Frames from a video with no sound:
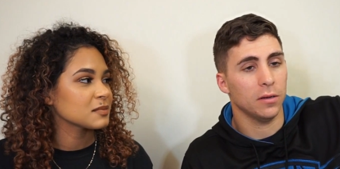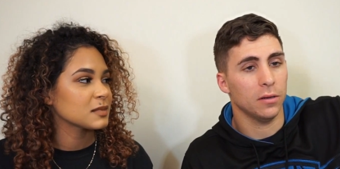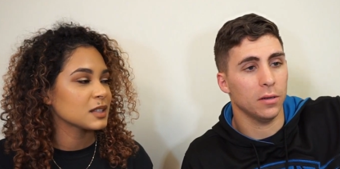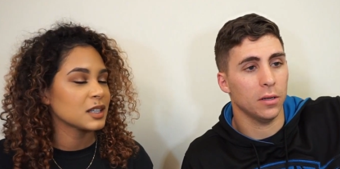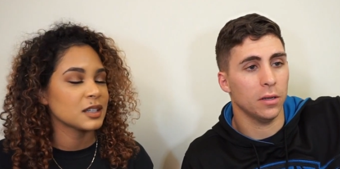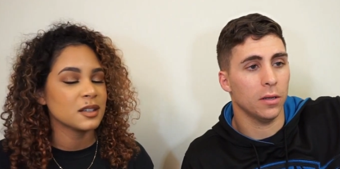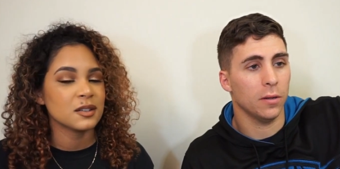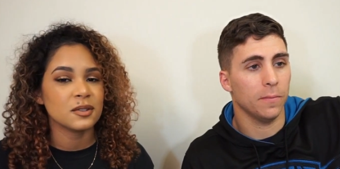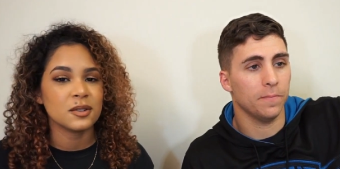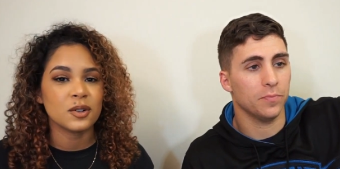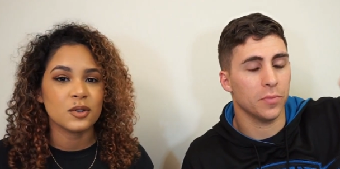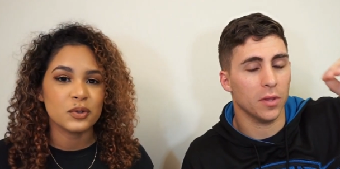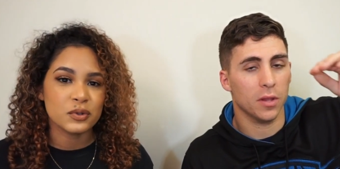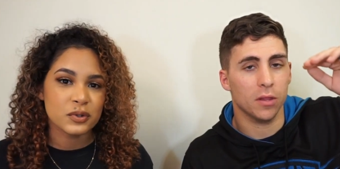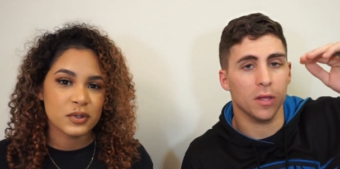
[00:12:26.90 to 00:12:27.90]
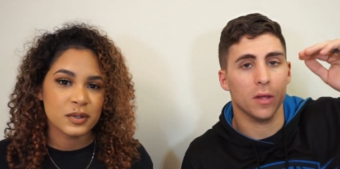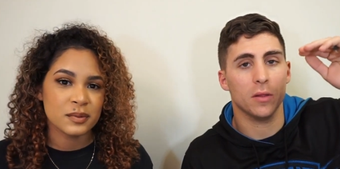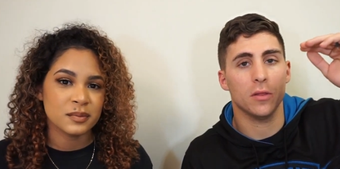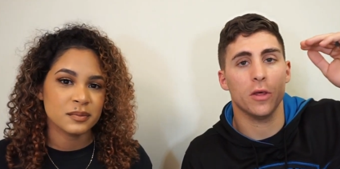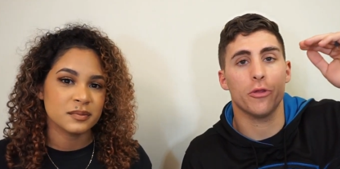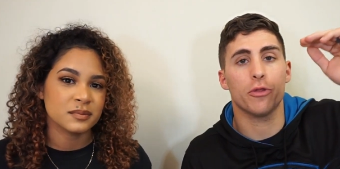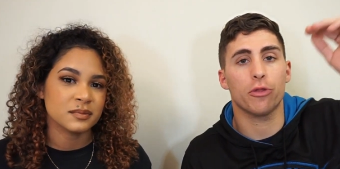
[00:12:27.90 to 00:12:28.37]
Speaker 1: the little goal, the,
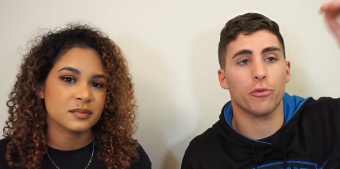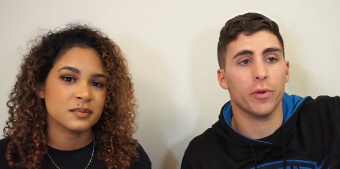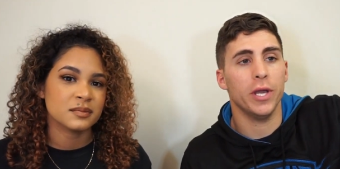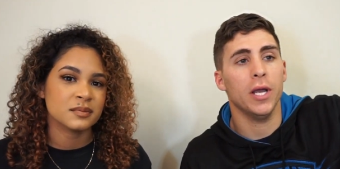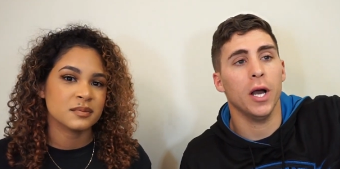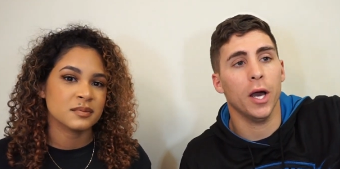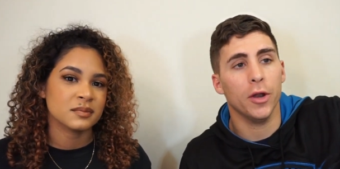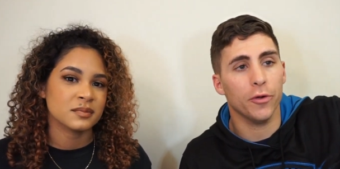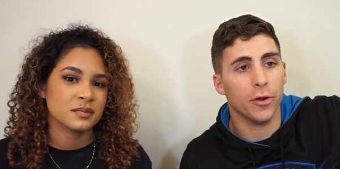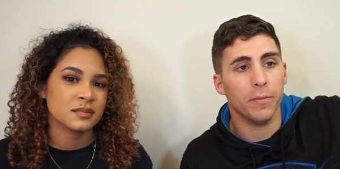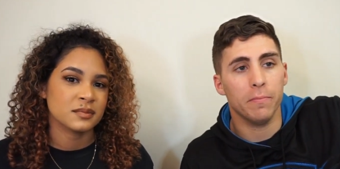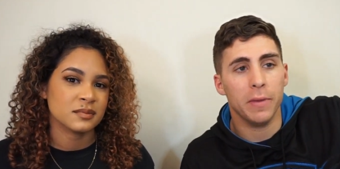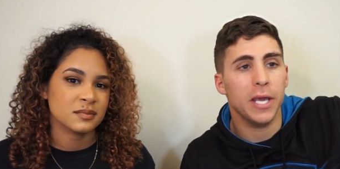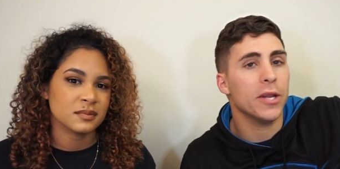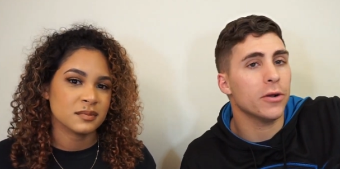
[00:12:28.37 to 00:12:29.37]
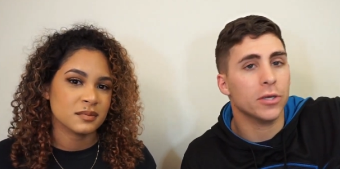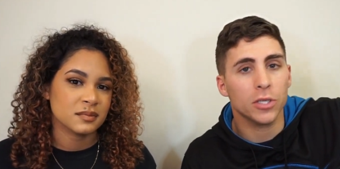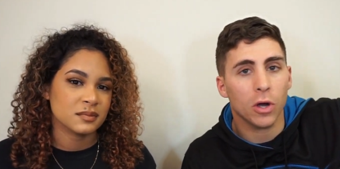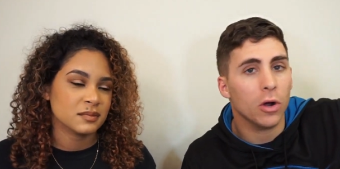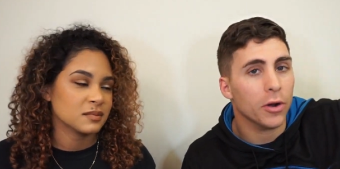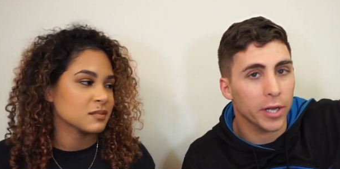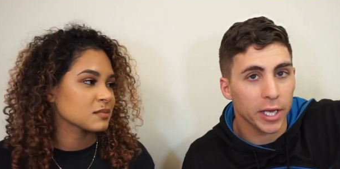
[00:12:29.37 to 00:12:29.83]
the 300 meter
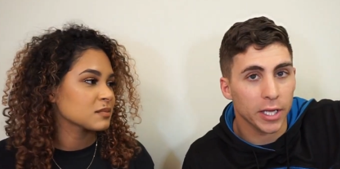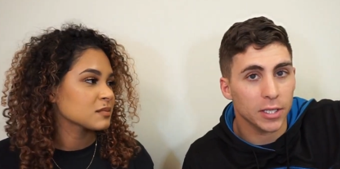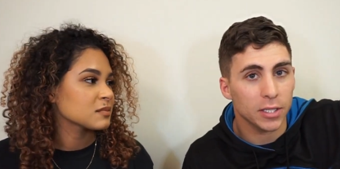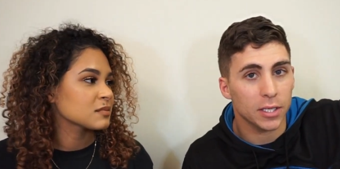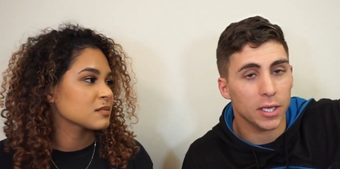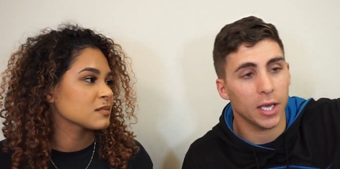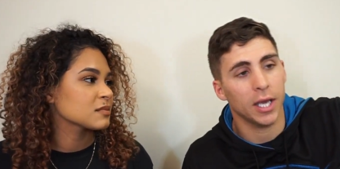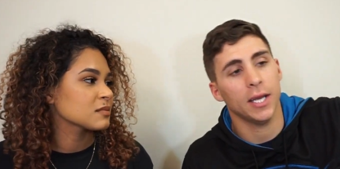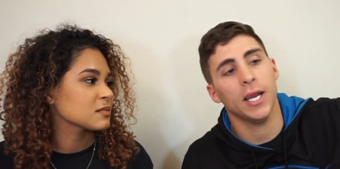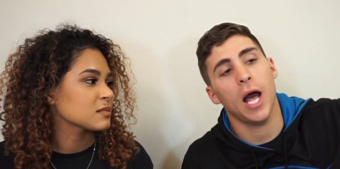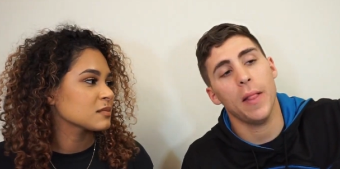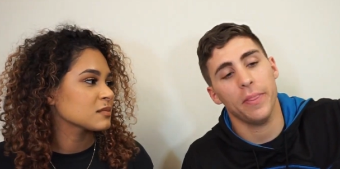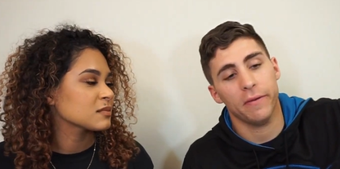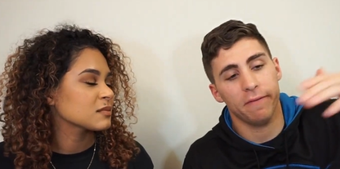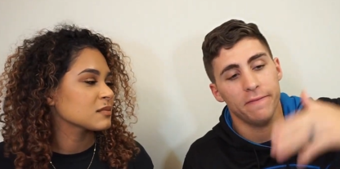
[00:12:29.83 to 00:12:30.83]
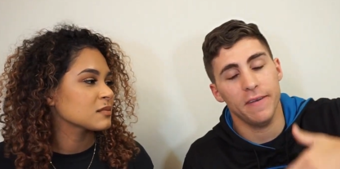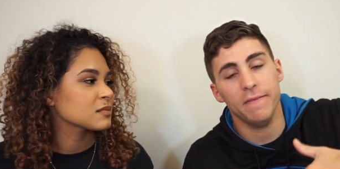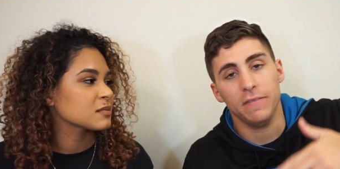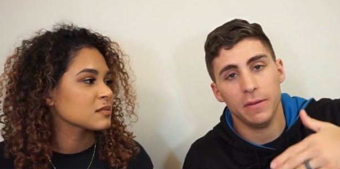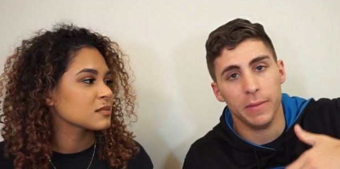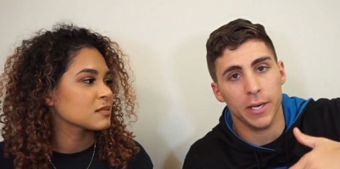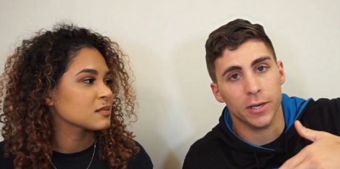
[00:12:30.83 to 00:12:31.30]
target and not the
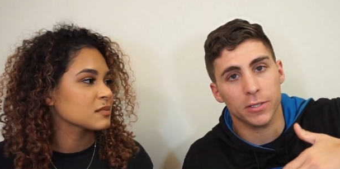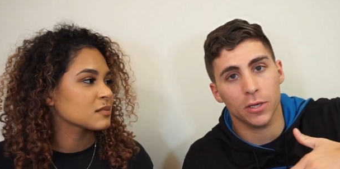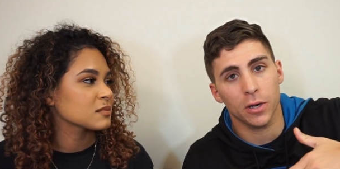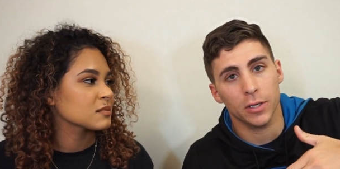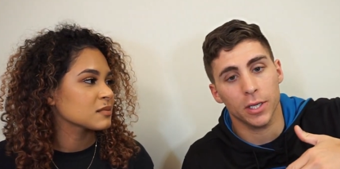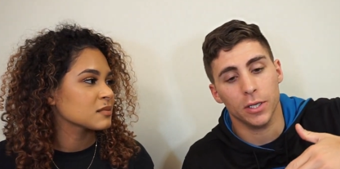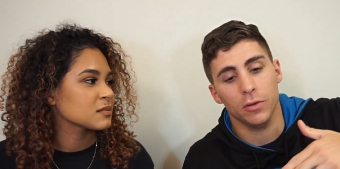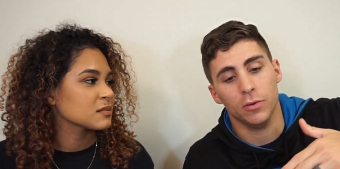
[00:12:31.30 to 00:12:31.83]
50 meter target, you